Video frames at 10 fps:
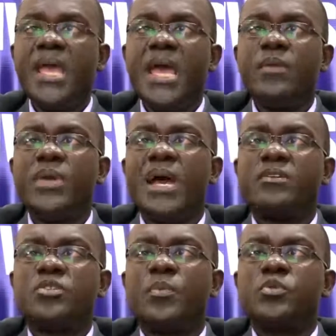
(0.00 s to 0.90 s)
And we
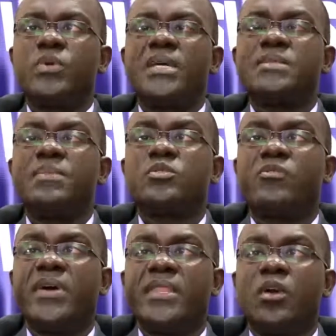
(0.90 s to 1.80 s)
are supposed to estimate
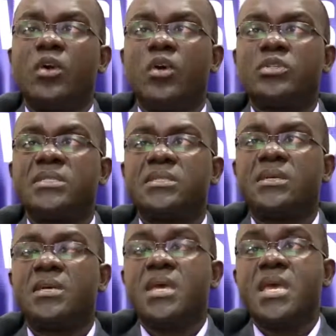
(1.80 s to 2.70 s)
or find the cost
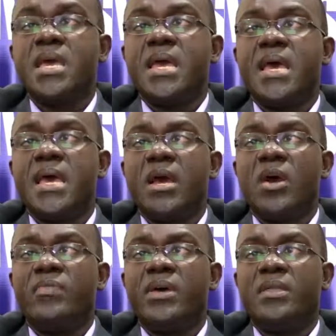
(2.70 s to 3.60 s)

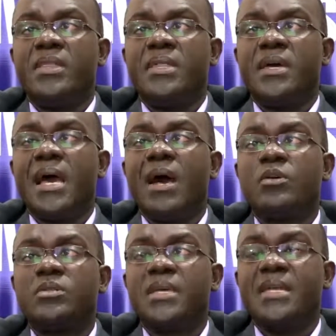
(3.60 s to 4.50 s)
of the
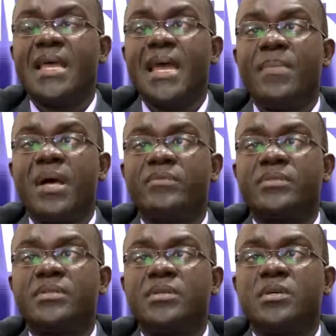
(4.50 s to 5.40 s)
house in 9
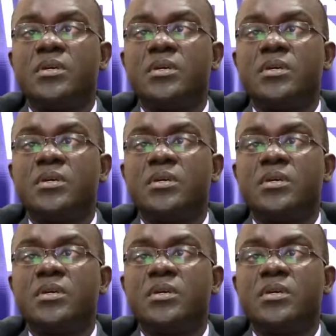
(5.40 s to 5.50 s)
months.